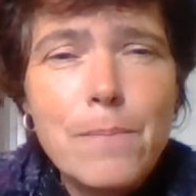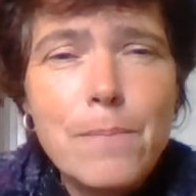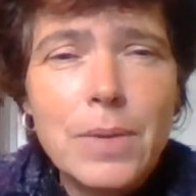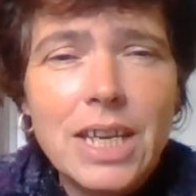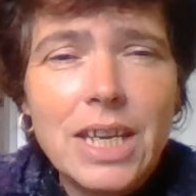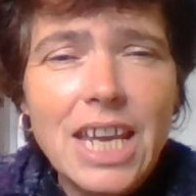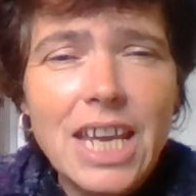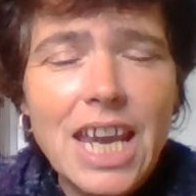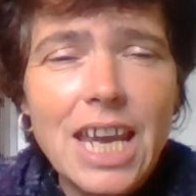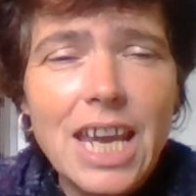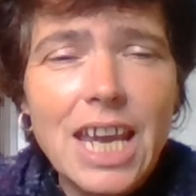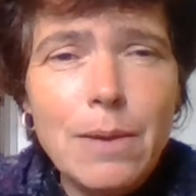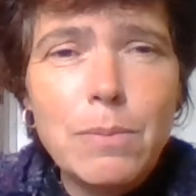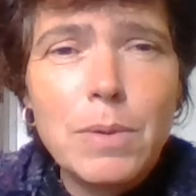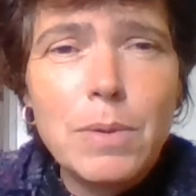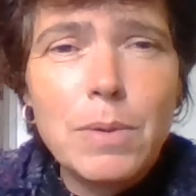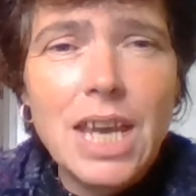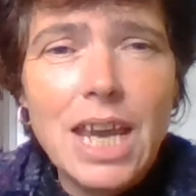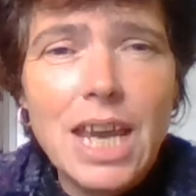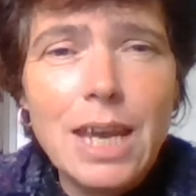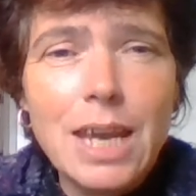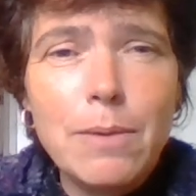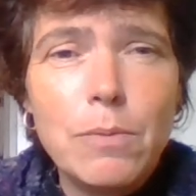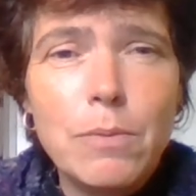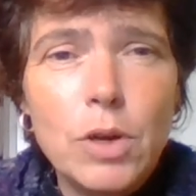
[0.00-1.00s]

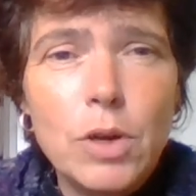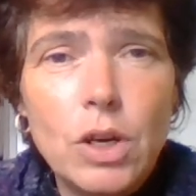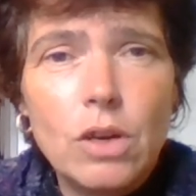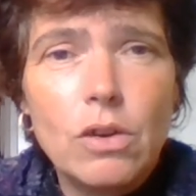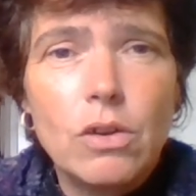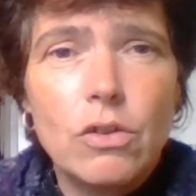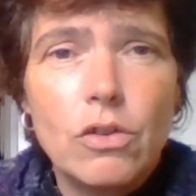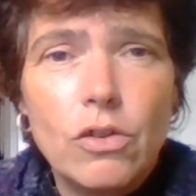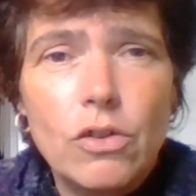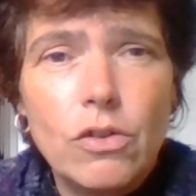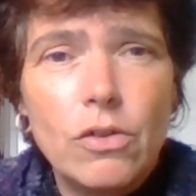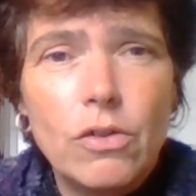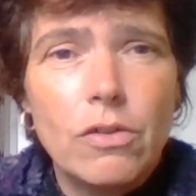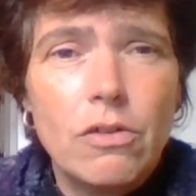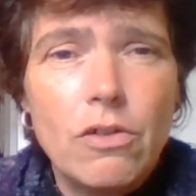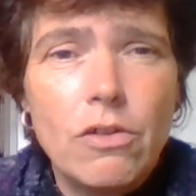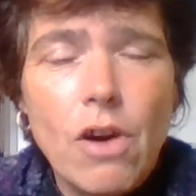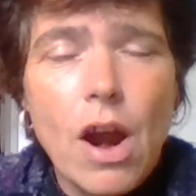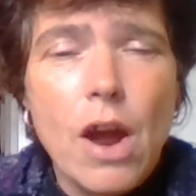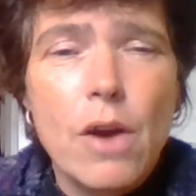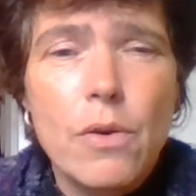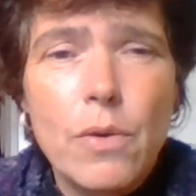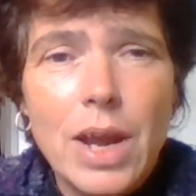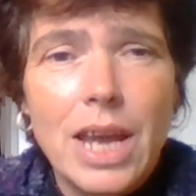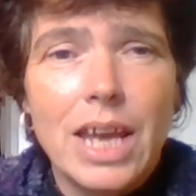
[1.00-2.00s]
keep
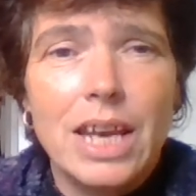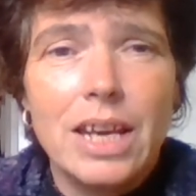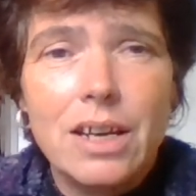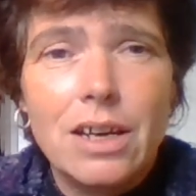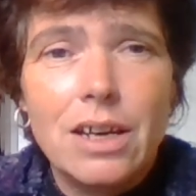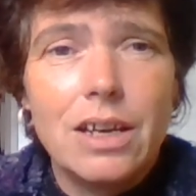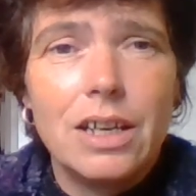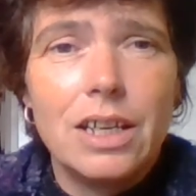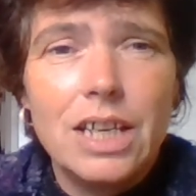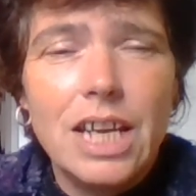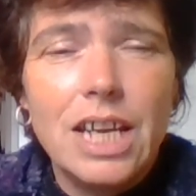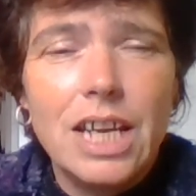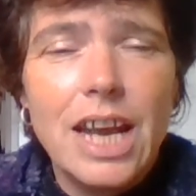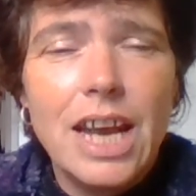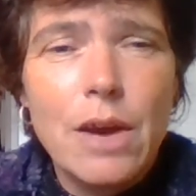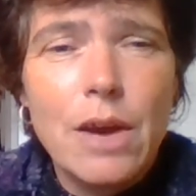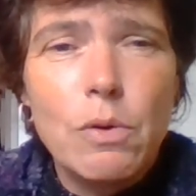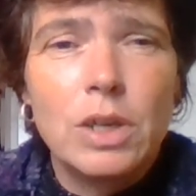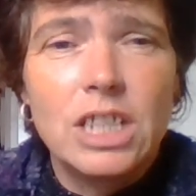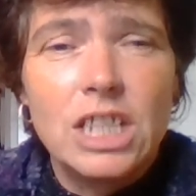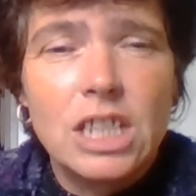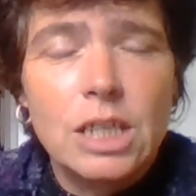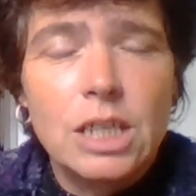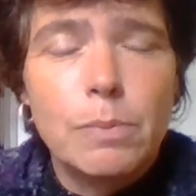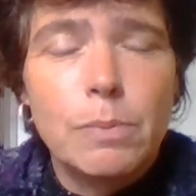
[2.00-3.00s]
growing,
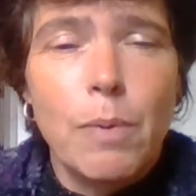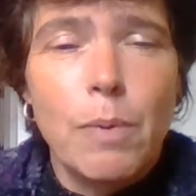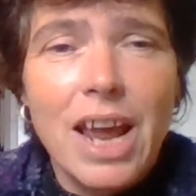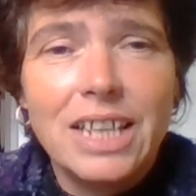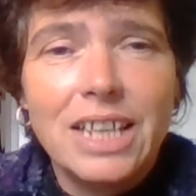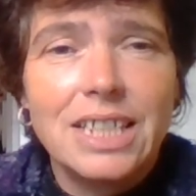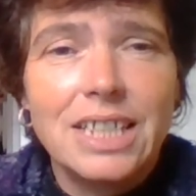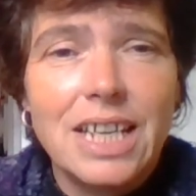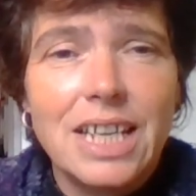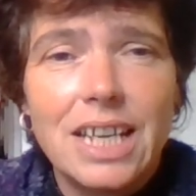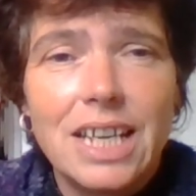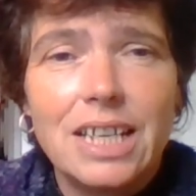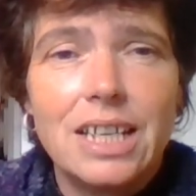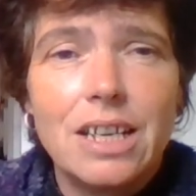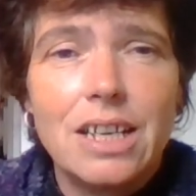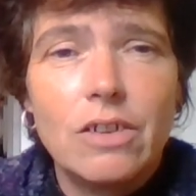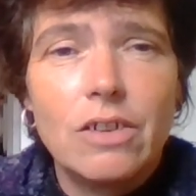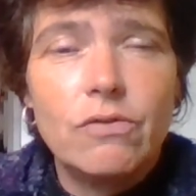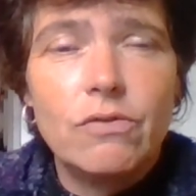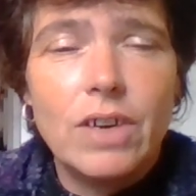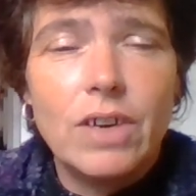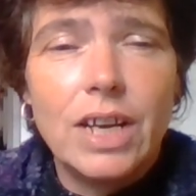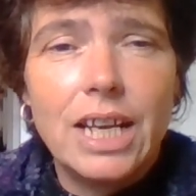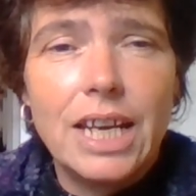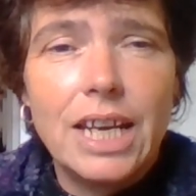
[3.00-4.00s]
and spreading
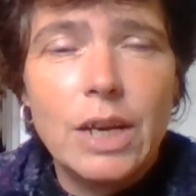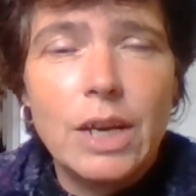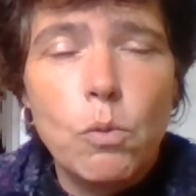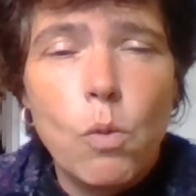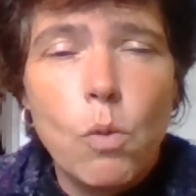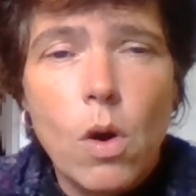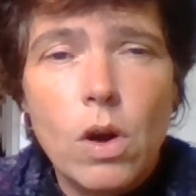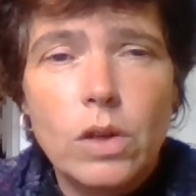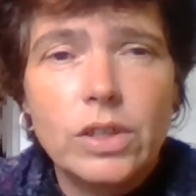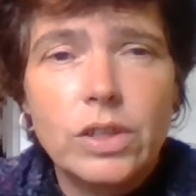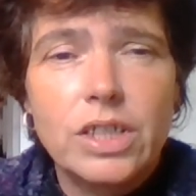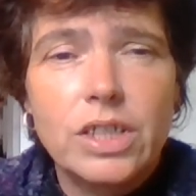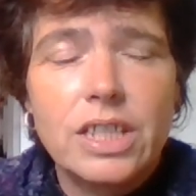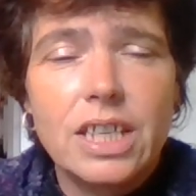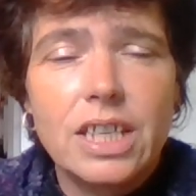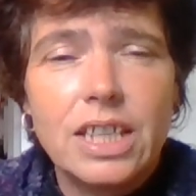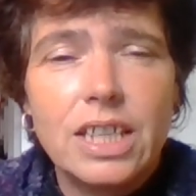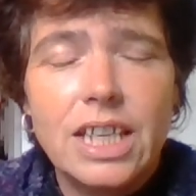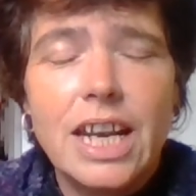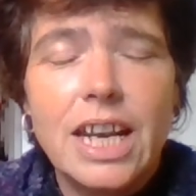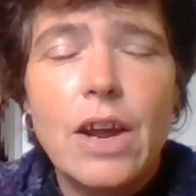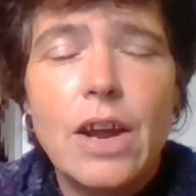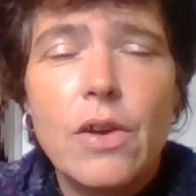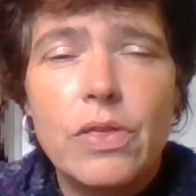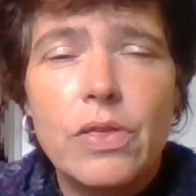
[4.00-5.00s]
really once,
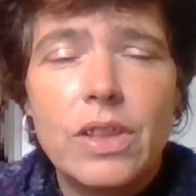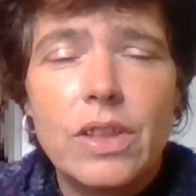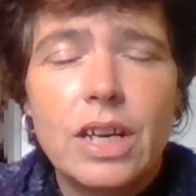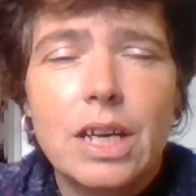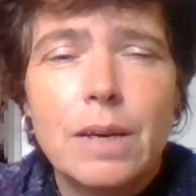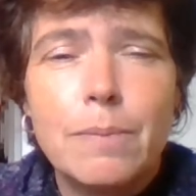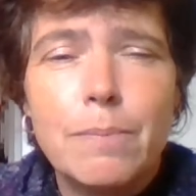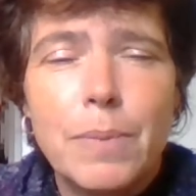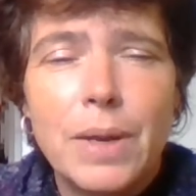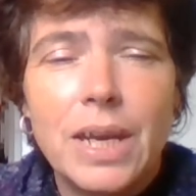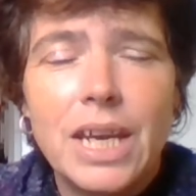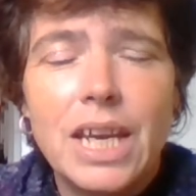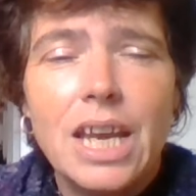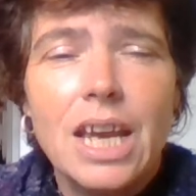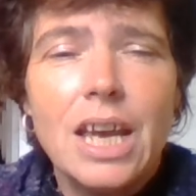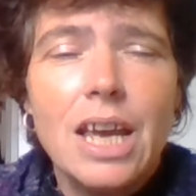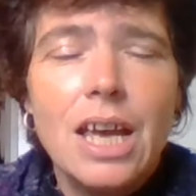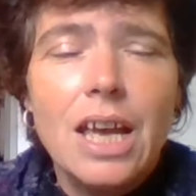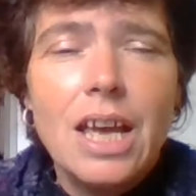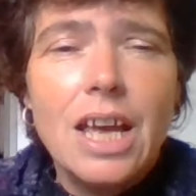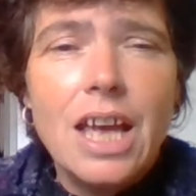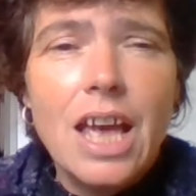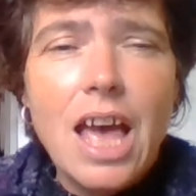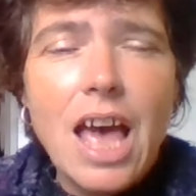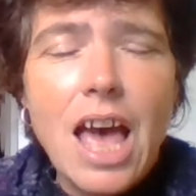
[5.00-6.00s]
and there can be,
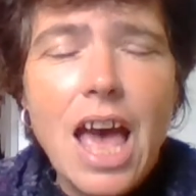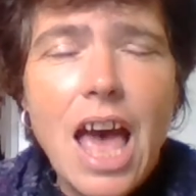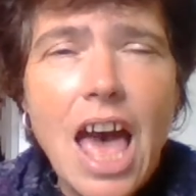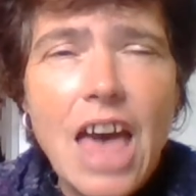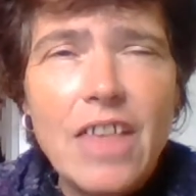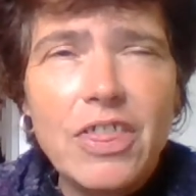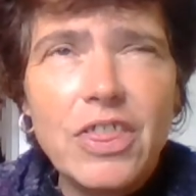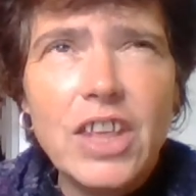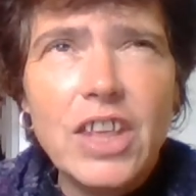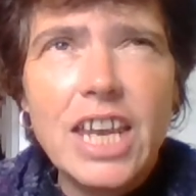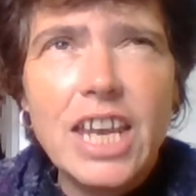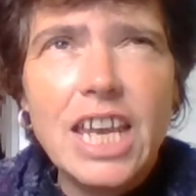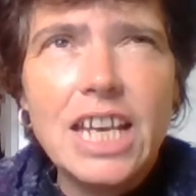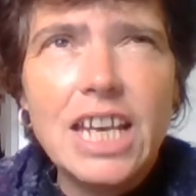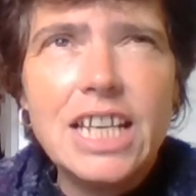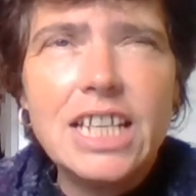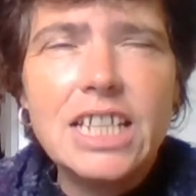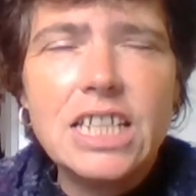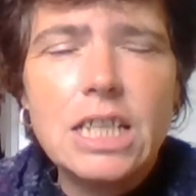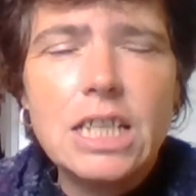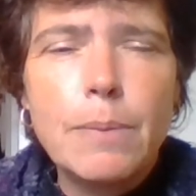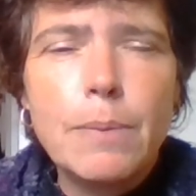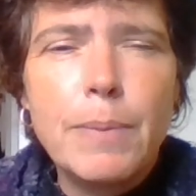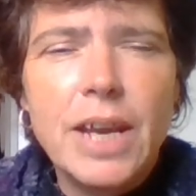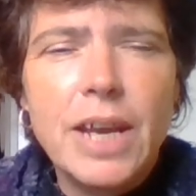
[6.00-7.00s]
I think it
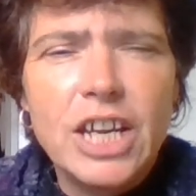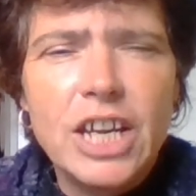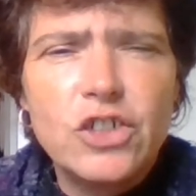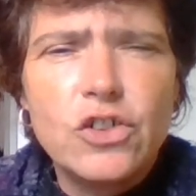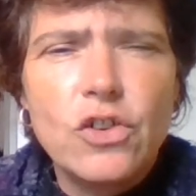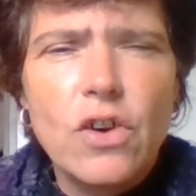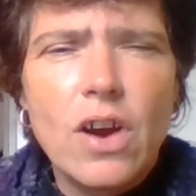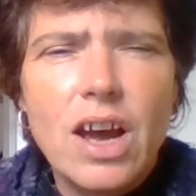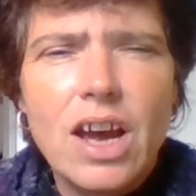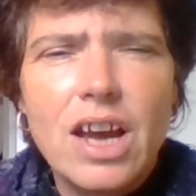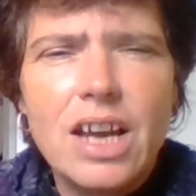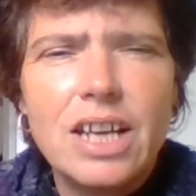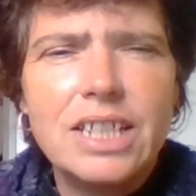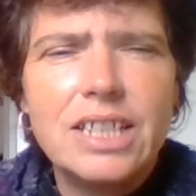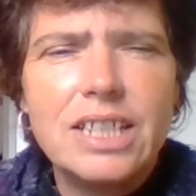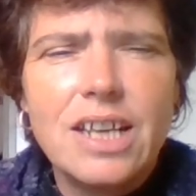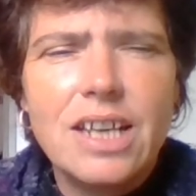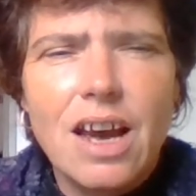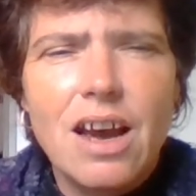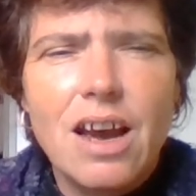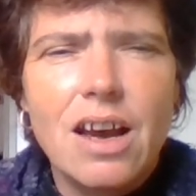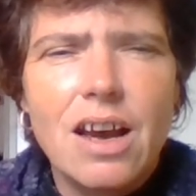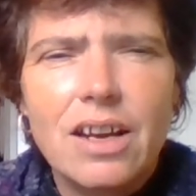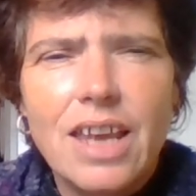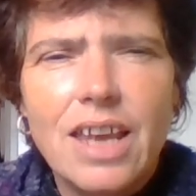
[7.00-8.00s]
needs to be a dry,
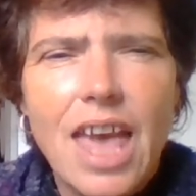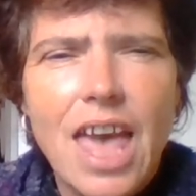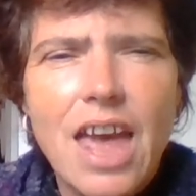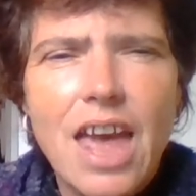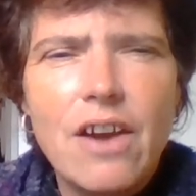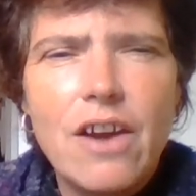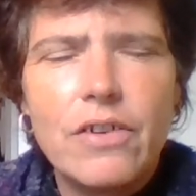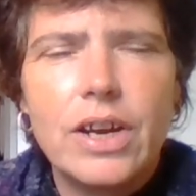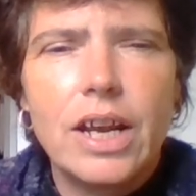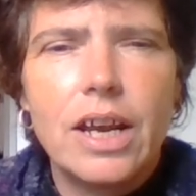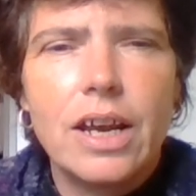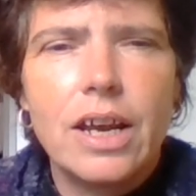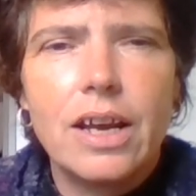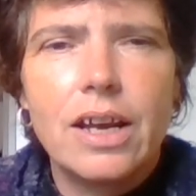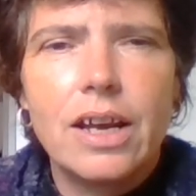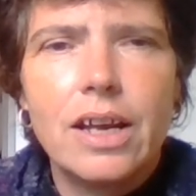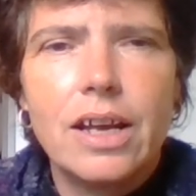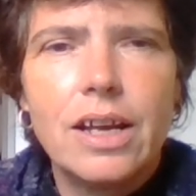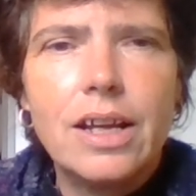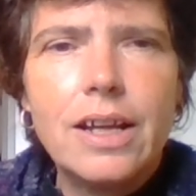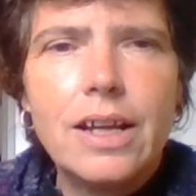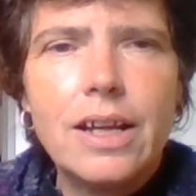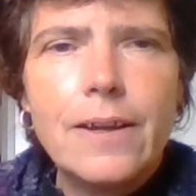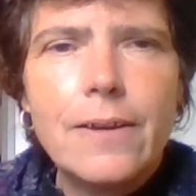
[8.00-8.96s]
dark area.